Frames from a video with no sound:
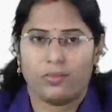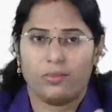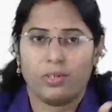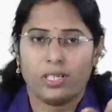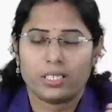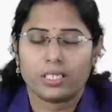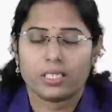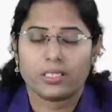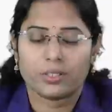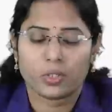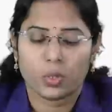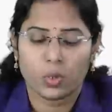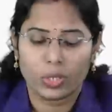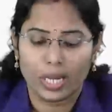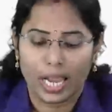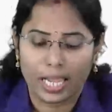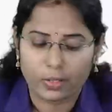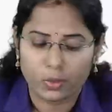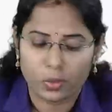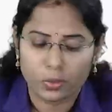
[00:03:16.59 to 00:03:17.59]
Right. So,
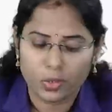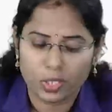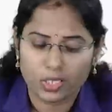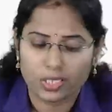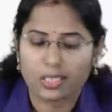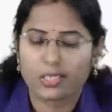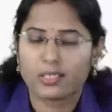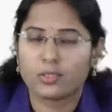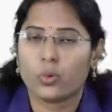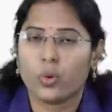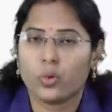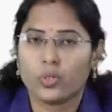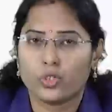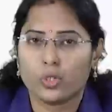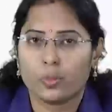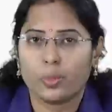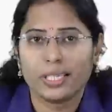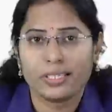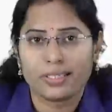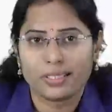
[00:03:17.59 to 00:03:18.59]
glycogen is going
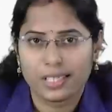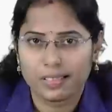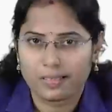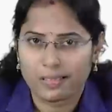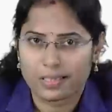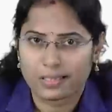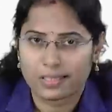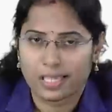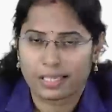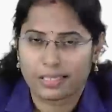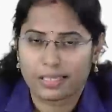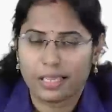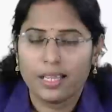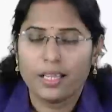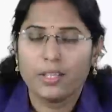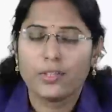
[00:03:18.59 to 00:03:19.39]
to be synthesized.